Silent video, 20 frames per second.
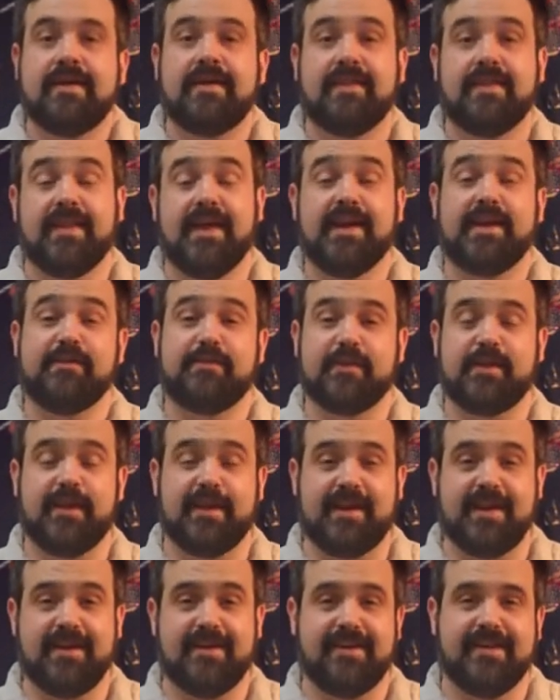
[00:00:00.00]
Thank you for
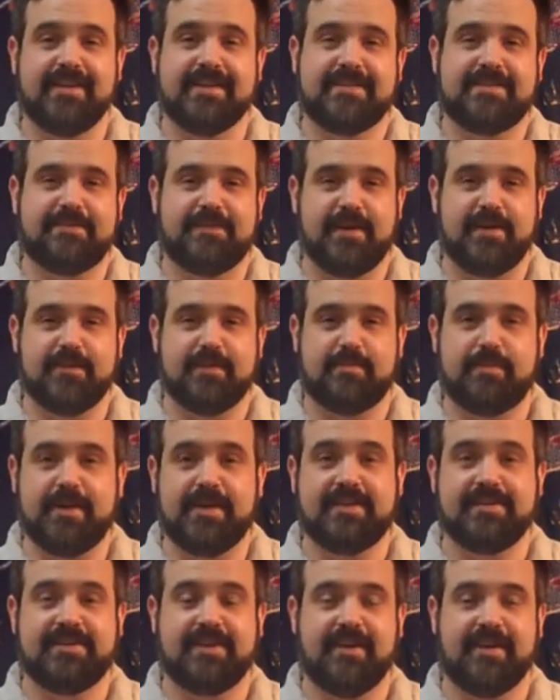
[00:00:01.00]
clicking on this Fun with Pete
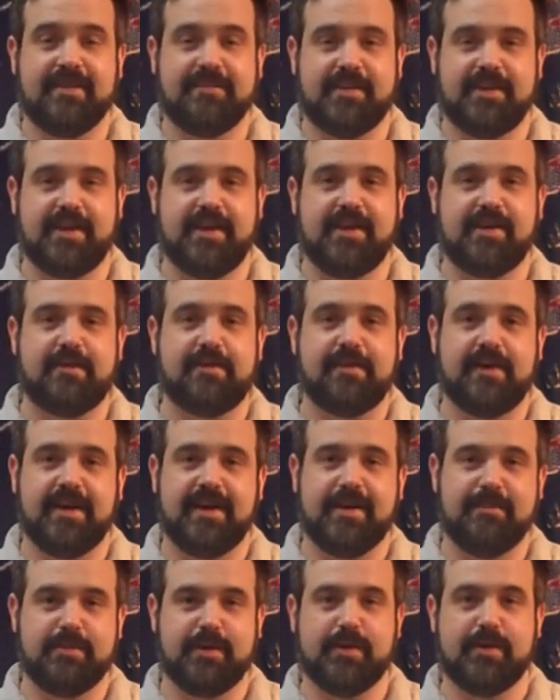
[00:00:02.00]
and Sherry video. I
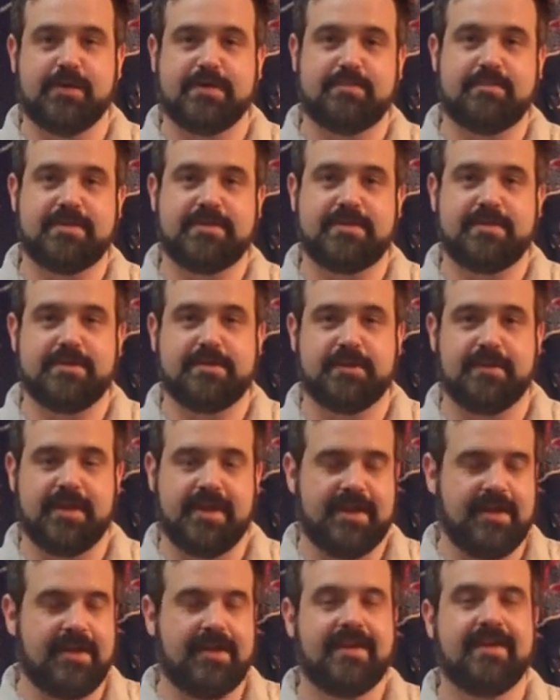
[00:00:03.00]
am your host, Mr.
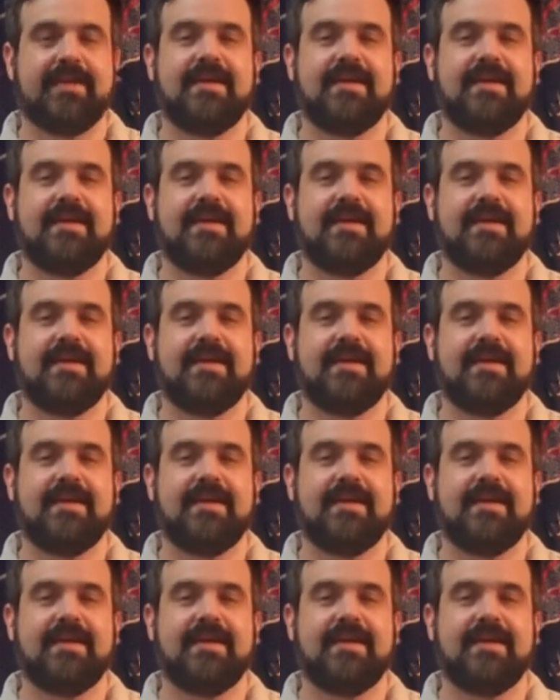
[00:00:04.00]
Julian.